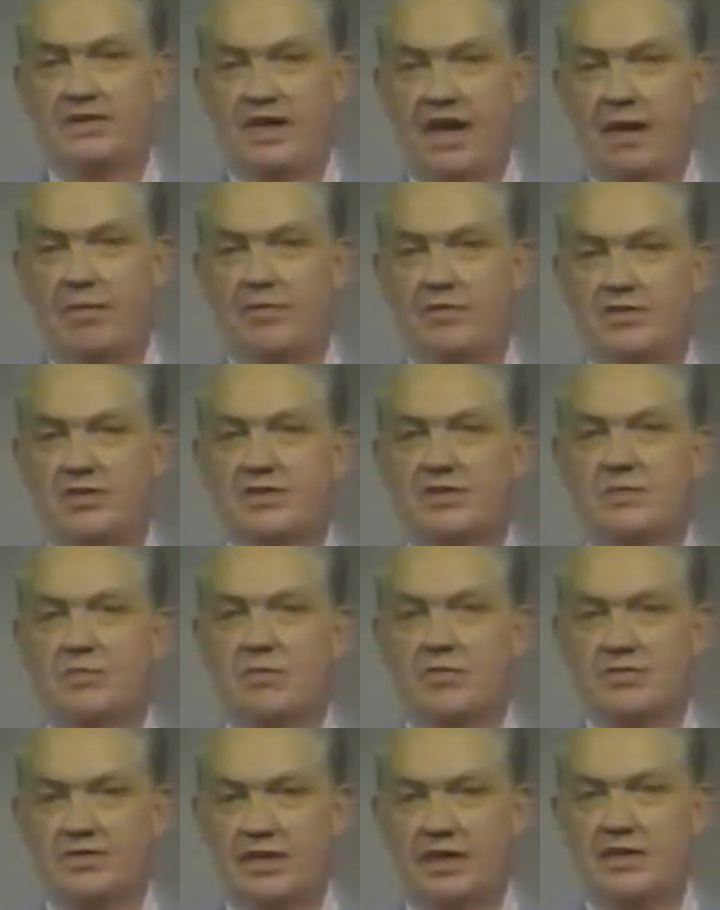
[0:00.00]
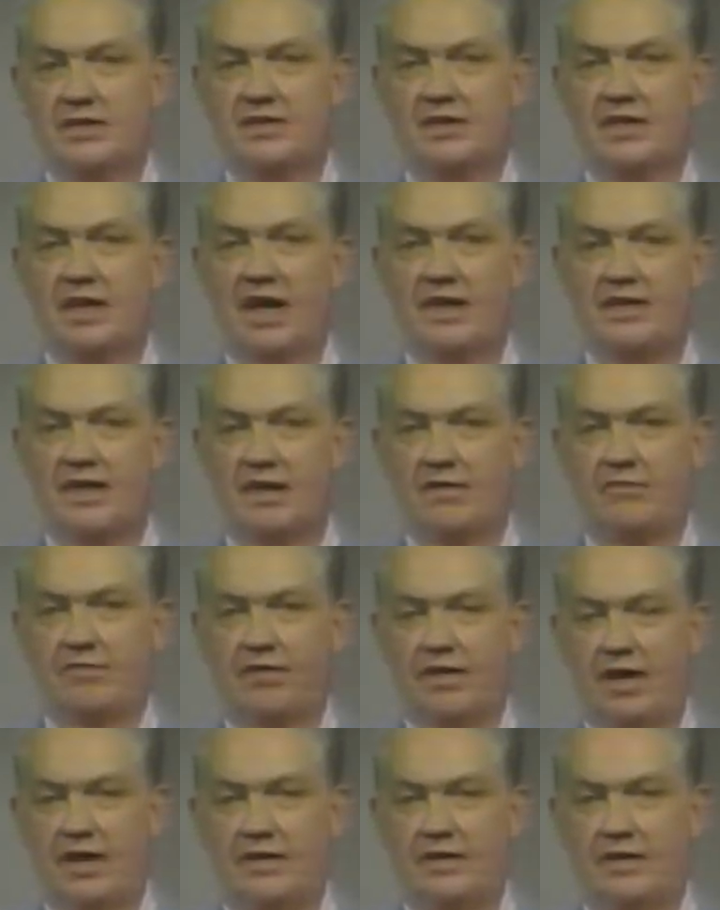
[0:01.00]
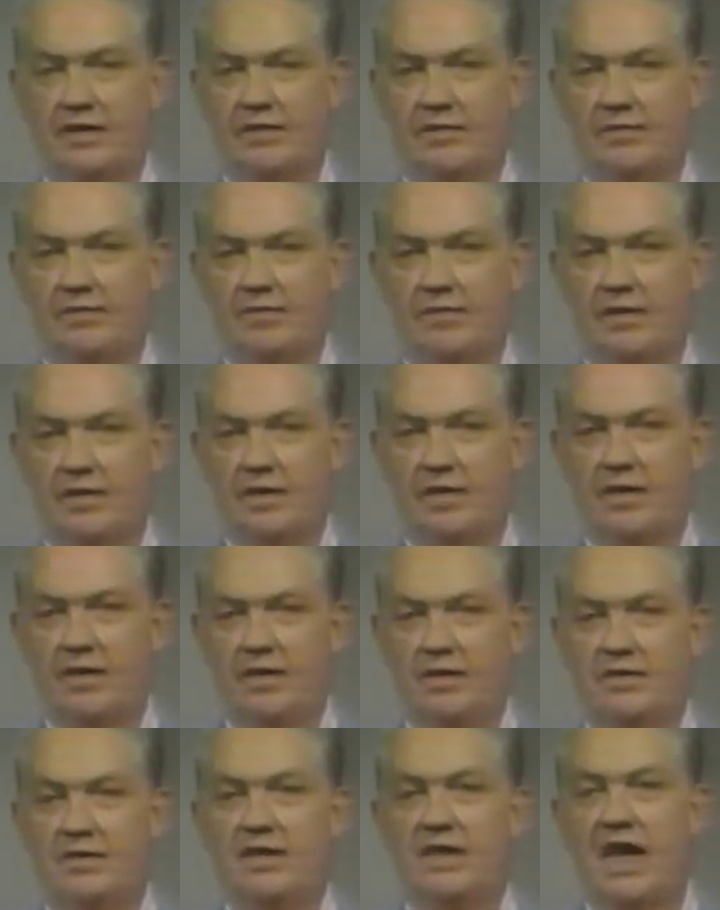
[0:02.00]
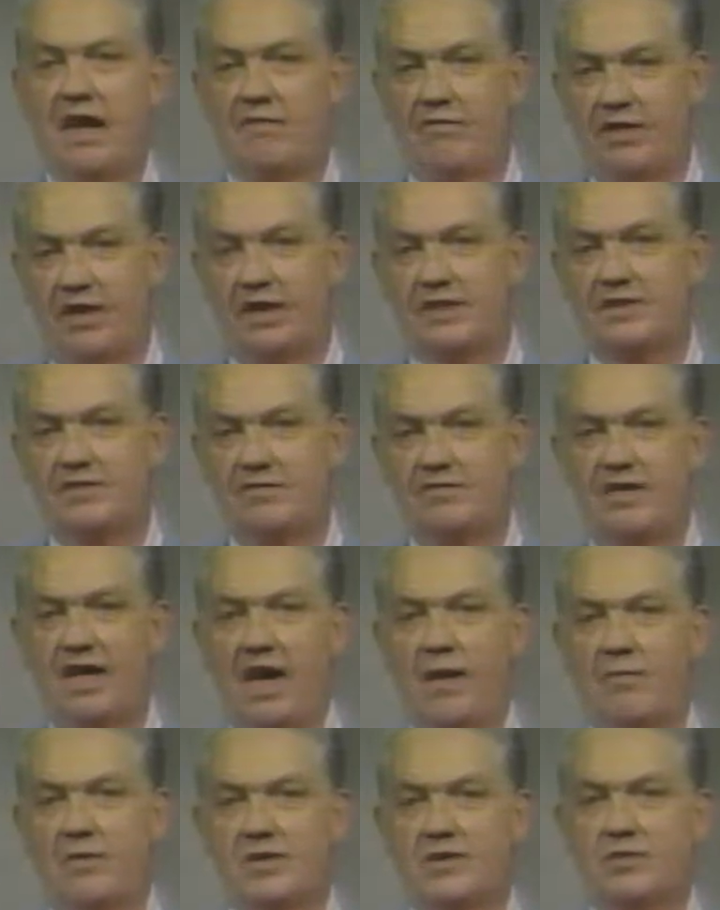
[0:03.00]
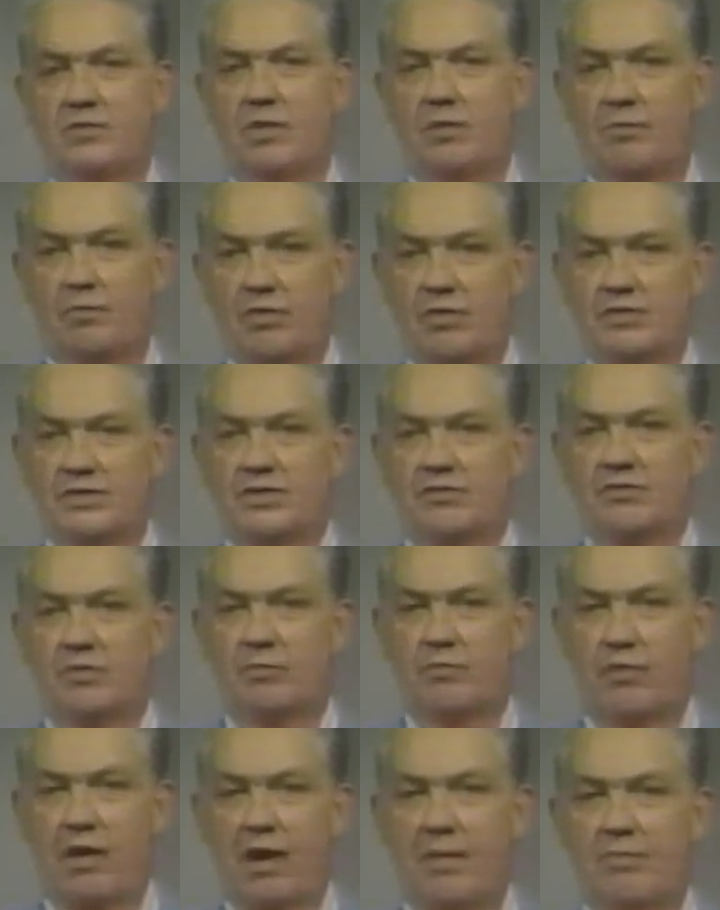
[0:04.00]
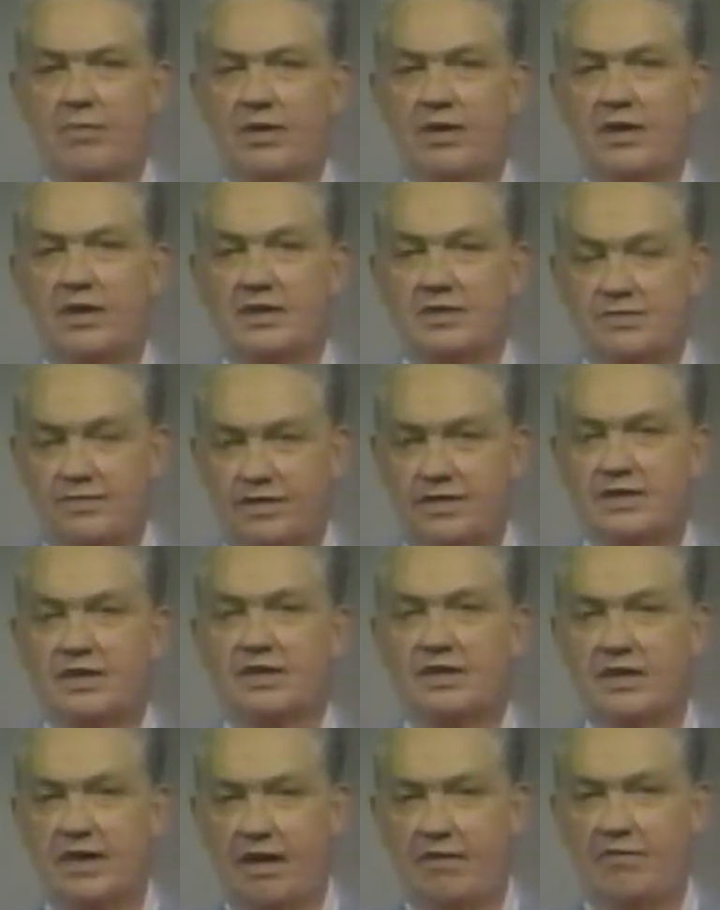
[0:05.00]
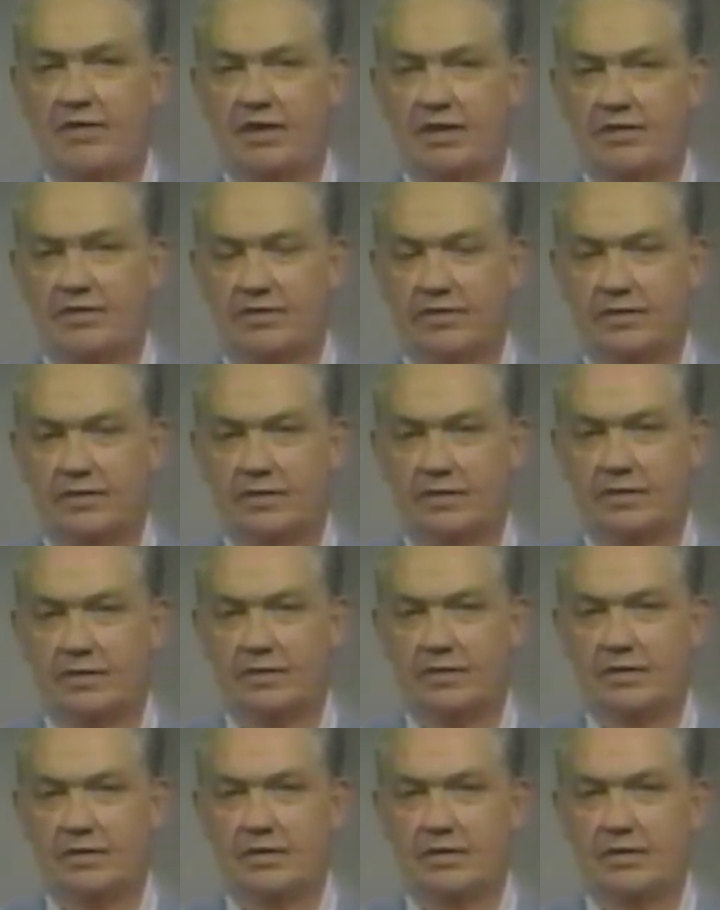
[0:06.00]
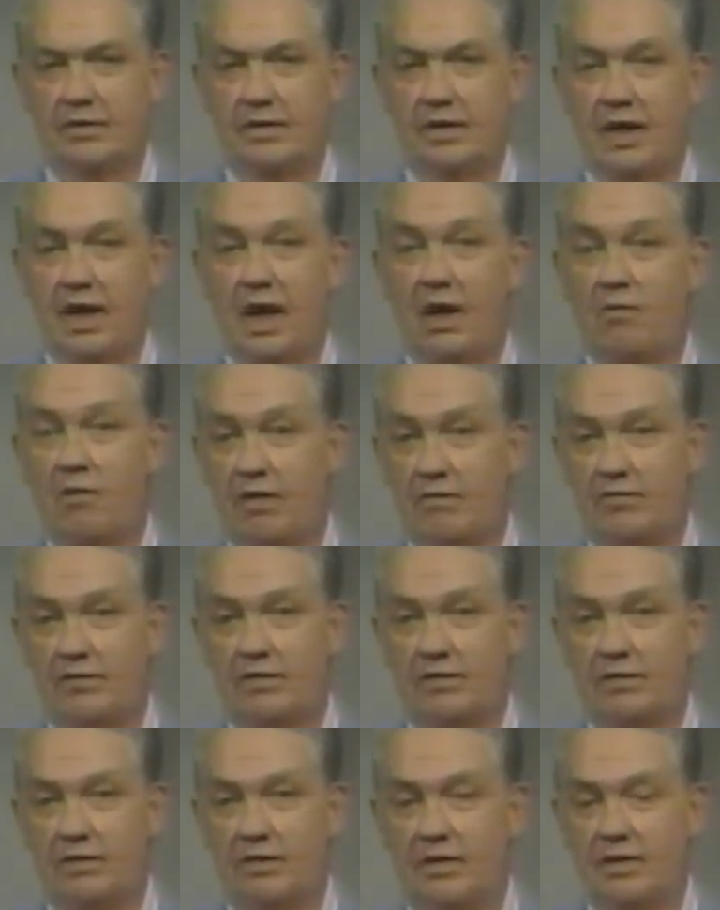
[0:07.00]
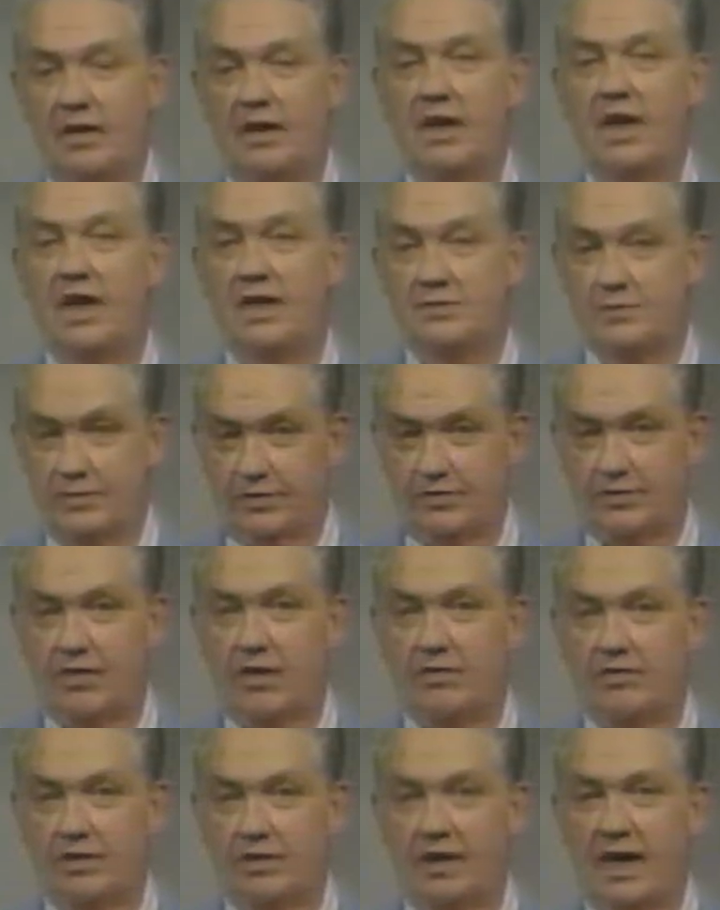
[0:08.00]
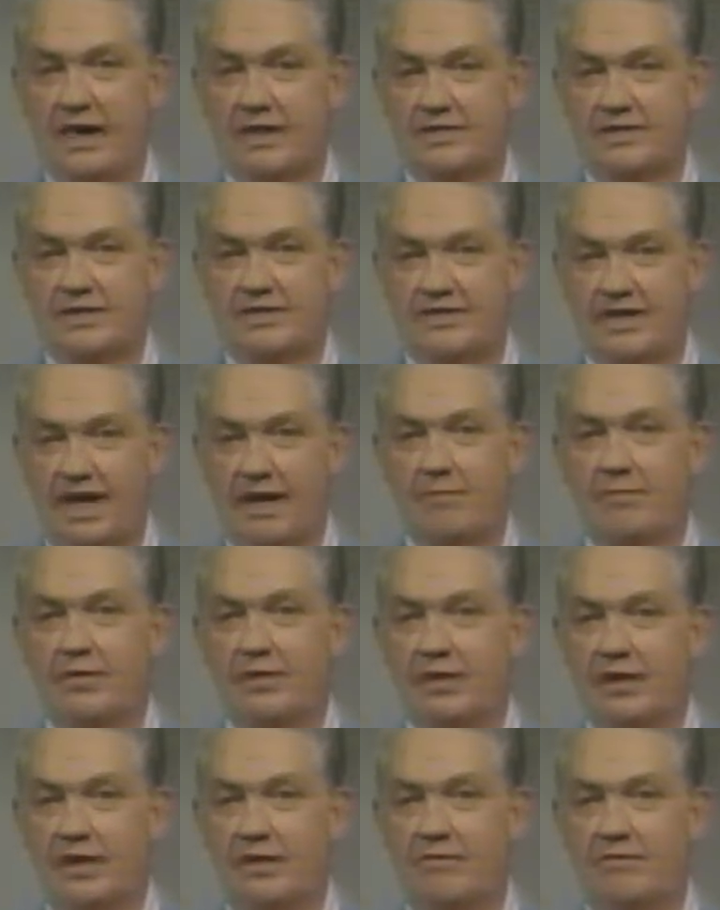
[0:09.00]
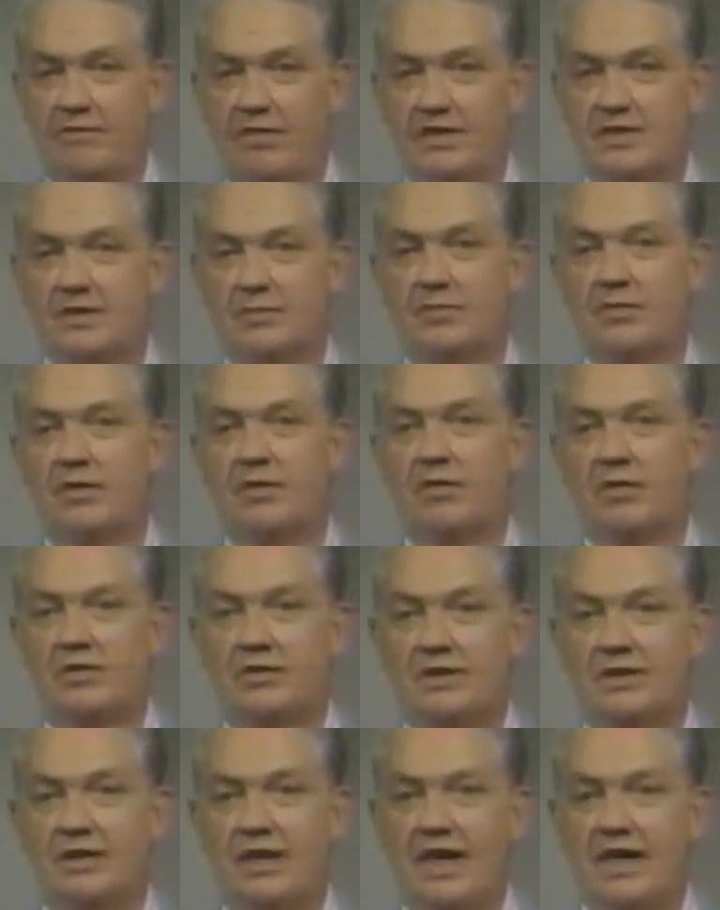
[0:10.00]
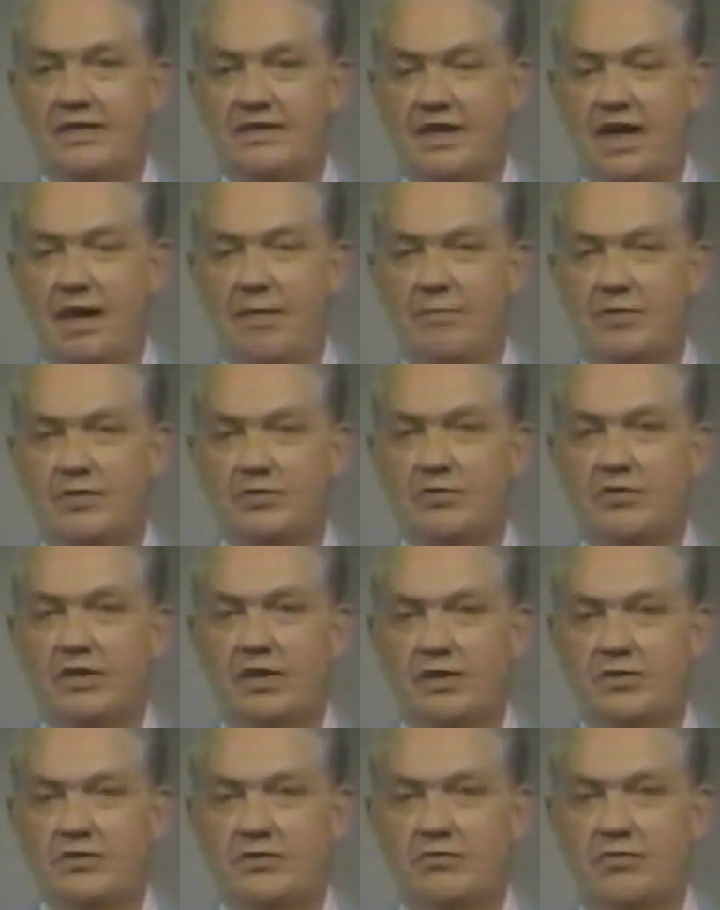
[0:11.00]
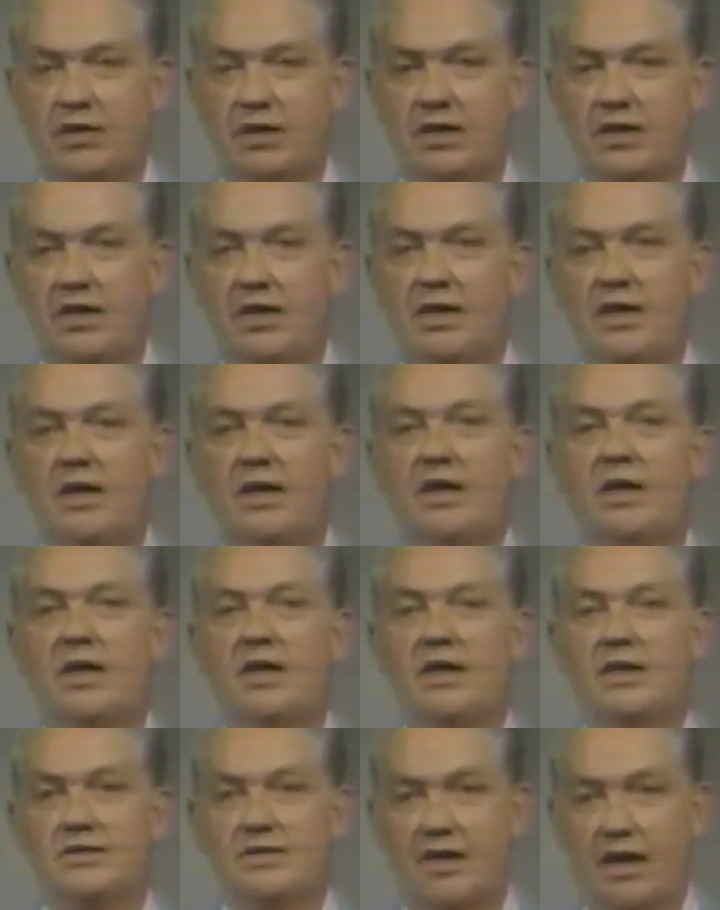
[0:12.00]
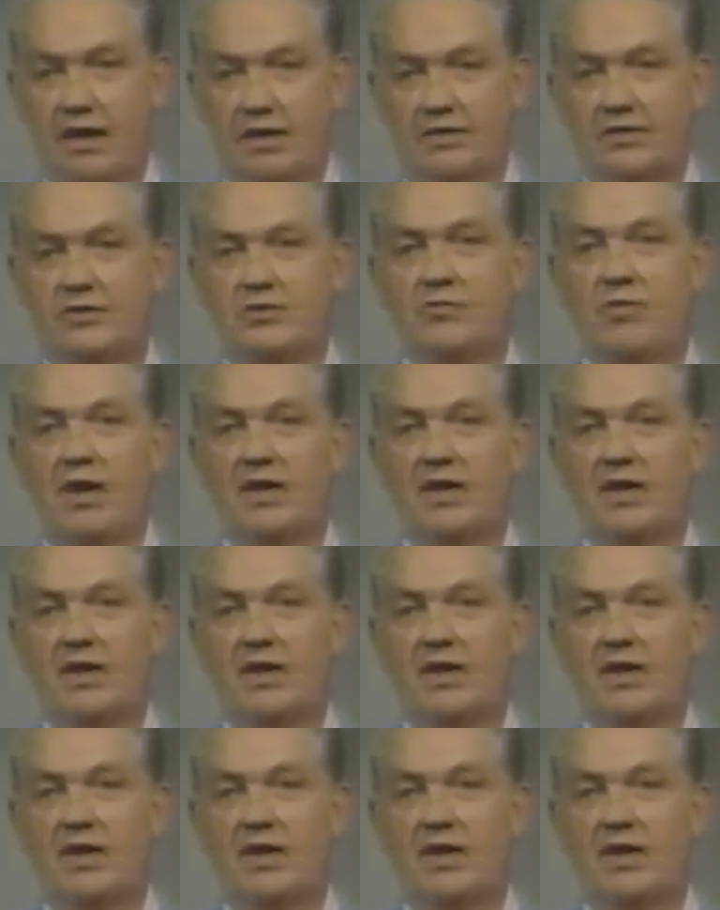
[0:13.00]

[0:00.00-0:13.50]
damage is the most easily identified. The evidence of damage to a person or property is physically evident. However, as we saw in the last example, invisible or delayed damage or injury is harder to